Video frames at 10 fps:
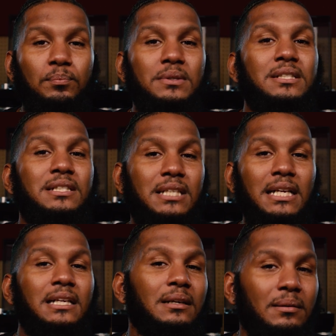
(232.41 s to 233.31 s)

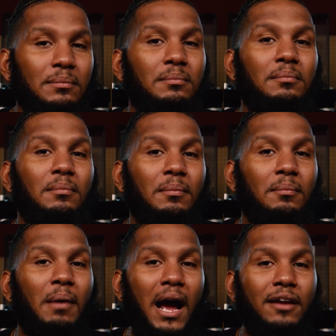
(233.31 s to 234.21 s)
Seek
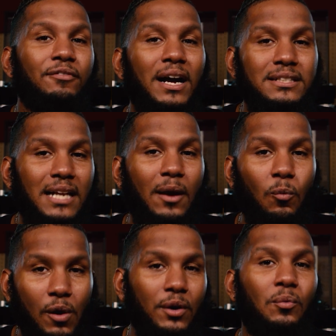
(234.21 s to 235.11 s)
my advice like
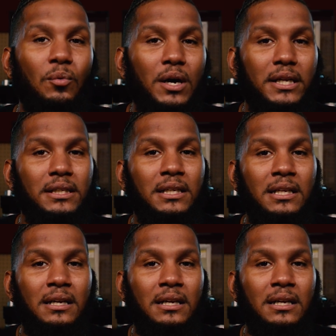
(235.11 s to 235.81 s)
one-on-one. -on -one.